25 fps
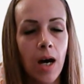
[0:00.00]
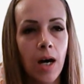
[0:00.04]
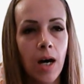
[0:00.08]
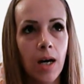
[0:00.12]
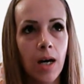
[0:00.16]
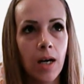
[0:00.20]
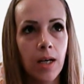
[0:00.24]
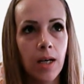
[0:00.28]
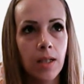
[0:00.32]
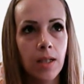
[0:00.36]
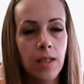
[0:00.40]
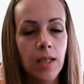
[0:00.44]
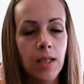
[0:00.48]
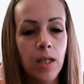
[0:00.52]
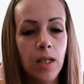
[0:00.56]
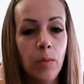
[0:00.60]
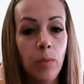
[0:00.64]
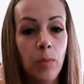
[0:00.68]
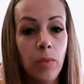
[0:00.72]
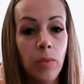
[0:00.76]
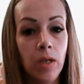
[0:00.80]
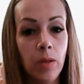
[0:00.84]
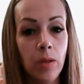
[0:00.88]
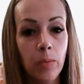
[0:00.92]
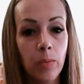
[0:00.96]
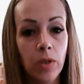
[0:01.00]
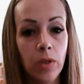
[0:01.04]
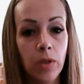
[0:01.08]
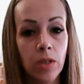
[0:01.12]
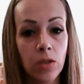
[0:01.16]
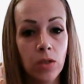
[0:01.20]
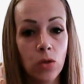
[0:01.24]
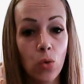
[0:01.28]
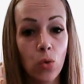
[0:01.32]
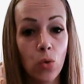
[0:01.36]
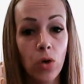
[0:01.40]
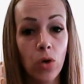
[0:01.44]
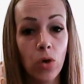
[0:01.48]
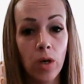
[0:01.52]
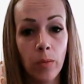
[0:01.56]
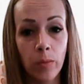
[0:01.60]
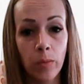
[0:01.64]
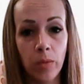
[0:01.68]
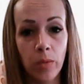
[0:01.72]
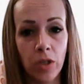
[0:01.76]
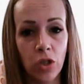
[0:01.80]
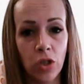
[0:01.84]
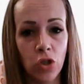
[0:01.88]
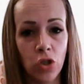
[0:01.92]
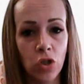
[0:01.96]
Deep impulse or
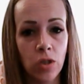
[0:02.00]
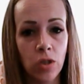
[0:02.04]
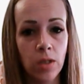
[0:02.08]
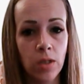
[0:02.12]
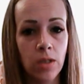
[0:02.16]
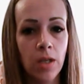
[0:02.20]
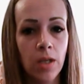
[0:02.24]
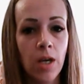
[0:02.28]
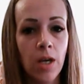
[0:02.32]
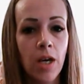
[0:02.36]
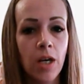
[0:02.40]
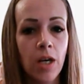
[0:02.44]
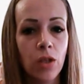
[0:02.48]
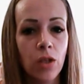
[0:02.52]
ambitions to